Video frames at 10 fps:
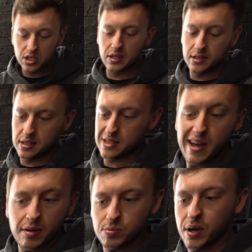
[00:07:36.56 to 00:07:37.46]
Sometimes it
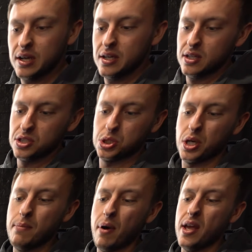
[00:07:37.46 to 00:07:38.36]
snaps, but just
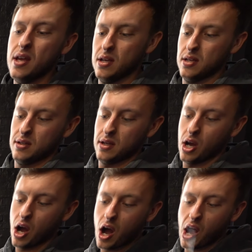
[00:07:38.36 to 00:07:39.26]
try and buy
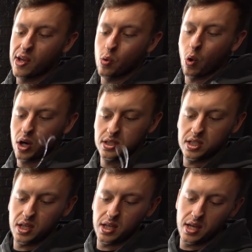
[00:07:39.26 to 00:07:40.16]
a high
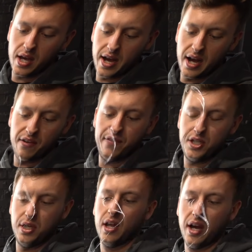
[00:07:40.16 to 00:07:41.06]
quality
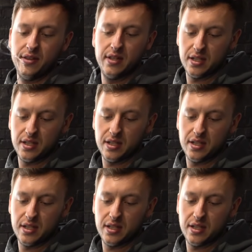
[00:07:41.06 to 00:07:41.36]
fishing line.